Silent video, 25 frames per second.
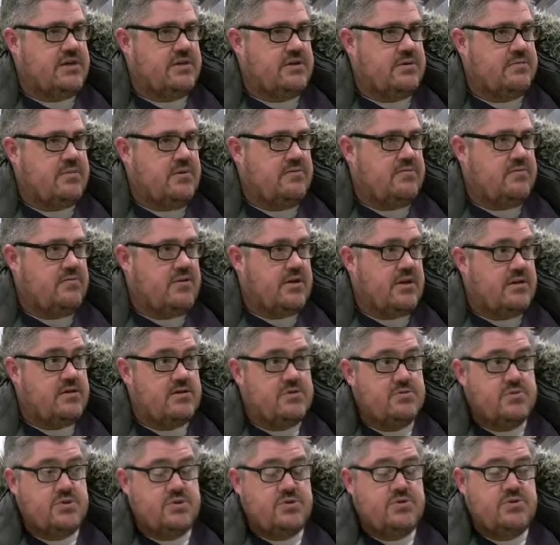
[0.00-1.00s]
towered above all the
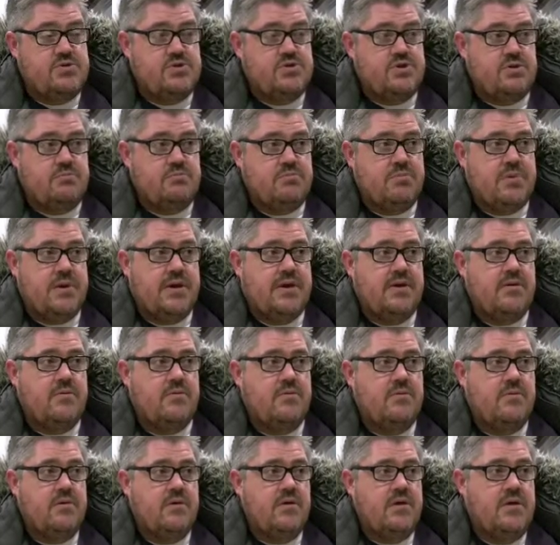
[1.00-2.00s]
others, which was John Peel,
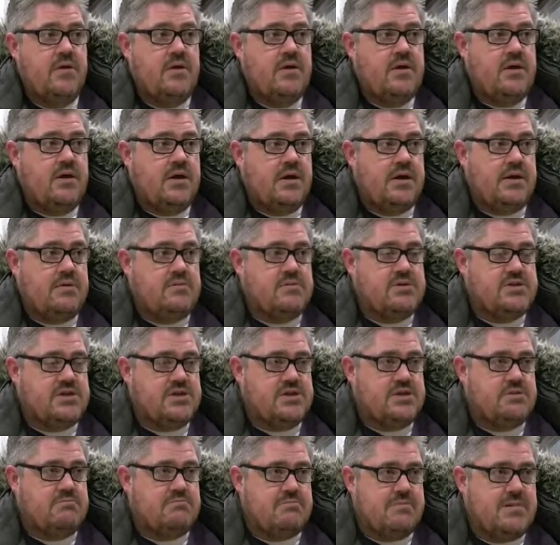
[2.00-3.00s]
and he was
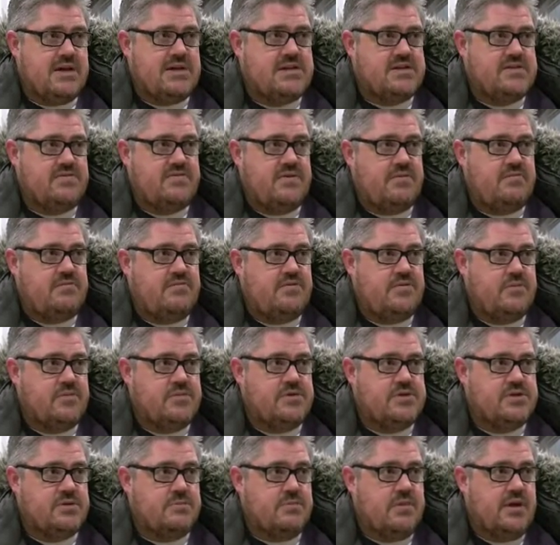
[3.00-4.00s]
such a massive
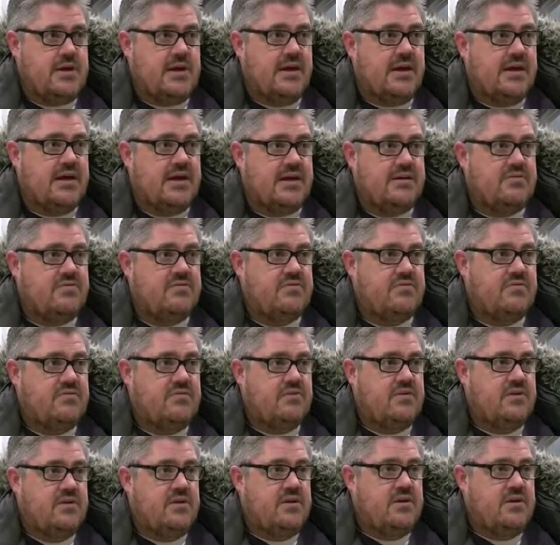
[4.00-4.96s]
influence on my life.